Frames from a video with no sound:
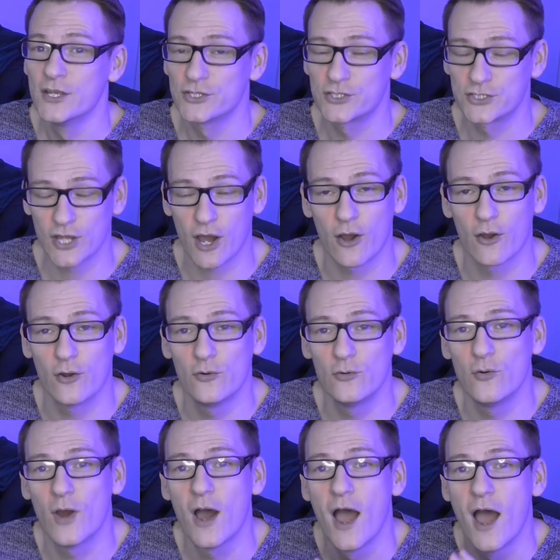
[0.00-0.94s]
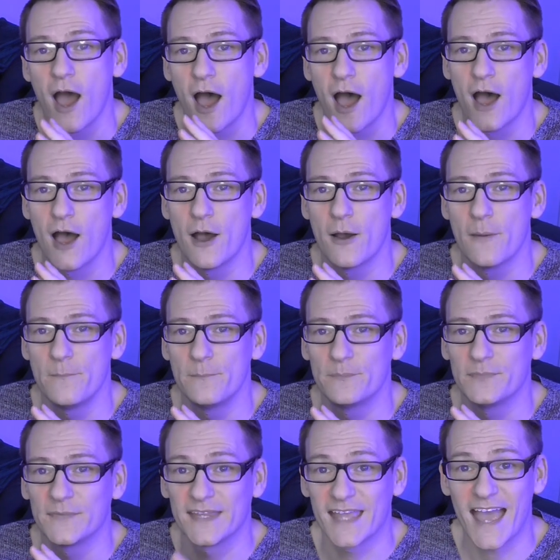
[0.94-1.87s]
So,
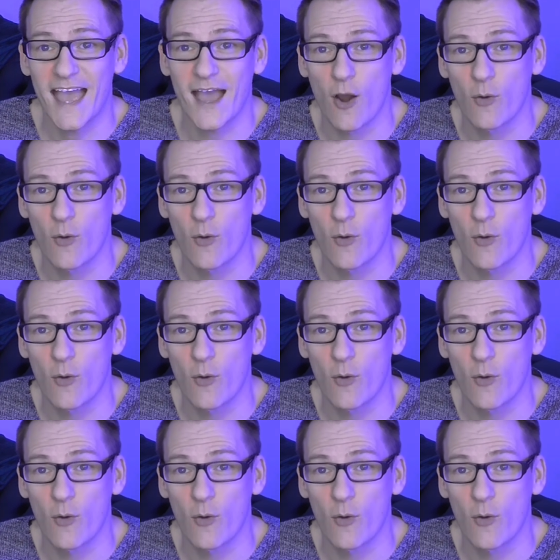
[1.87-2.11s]
um, yeah,